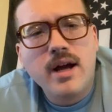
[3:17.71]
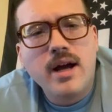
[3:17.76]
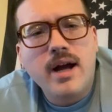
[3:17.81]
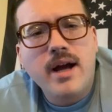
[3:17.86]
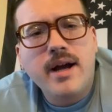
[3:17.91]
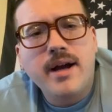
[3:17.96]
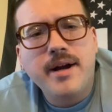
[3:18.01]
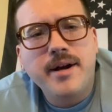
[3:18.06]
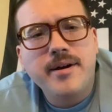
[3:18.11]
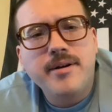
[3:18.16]

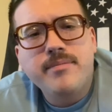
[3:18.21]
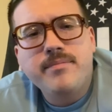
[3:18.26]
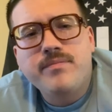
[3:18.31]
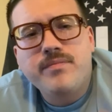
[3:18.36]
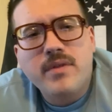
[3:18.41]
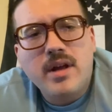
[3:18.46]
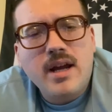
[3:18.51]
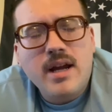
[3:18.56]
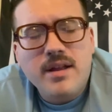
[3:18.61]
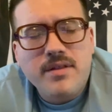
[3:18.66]

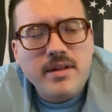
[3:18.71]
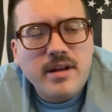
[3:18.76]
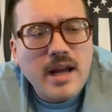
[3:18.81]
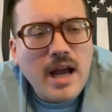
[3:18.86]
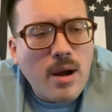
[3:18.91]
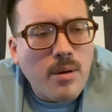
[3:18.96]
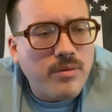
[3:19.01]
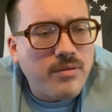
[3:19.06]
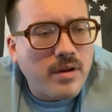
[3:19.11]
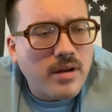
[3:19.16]
Um, and the
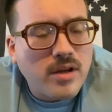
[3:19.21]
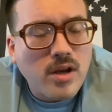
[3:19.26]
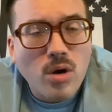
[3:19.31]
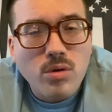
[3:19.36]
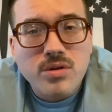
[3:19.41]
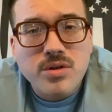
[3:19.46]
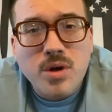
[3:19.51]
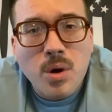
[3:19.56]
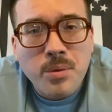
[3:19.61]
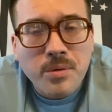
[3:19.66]
guy was like, yo,
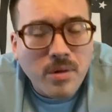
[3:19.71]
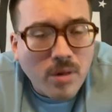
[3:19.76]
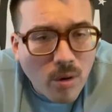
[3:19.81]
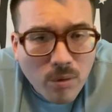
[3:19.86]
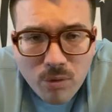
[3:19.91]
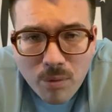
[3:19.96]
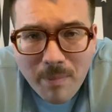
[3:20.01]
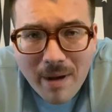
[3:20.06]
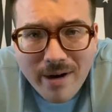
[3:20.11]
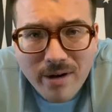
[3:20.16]
just go into the
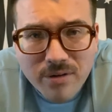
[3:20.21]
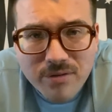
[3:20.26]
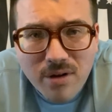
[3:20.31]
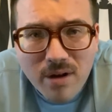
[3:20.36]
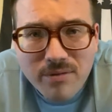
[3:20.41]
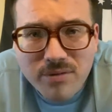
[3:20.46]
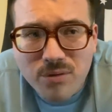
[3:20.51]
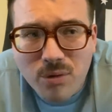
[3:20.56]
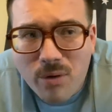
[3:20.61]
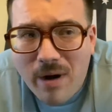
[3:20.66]
local
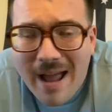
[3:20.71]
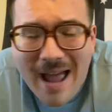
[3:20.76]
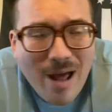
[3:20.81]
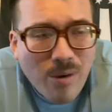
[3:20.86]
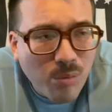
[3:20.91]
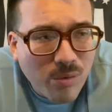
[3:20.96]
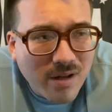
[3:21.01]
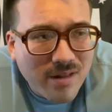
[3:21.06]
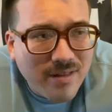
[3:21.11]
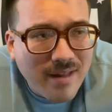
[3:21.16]
Microsoft store. I had
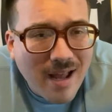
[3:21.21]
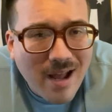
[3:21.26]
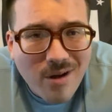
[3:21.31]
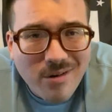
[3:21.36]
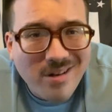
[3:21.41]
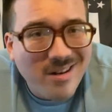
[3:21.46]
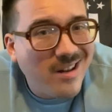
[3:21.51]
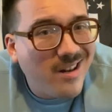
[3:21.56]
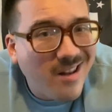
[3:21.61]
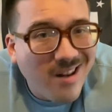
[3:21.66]
one in town
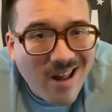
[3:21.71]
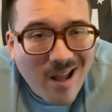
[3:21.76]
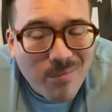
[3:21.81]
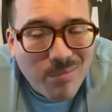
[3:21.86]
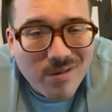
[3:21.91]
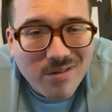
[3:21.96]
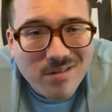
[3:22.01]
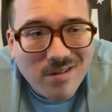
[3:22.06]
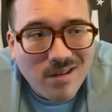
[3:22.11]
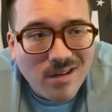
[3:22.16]
in
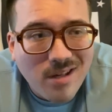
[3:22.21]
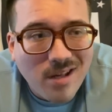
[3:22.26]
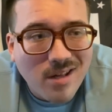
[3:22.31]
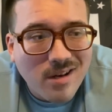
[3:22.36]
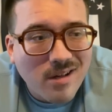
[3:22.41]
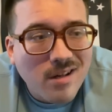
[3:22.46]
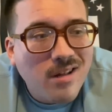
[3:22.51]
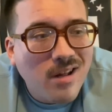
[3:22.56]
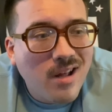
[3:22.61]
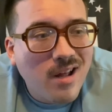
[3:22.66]
Indianapolis,
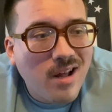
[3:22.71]
Indiana.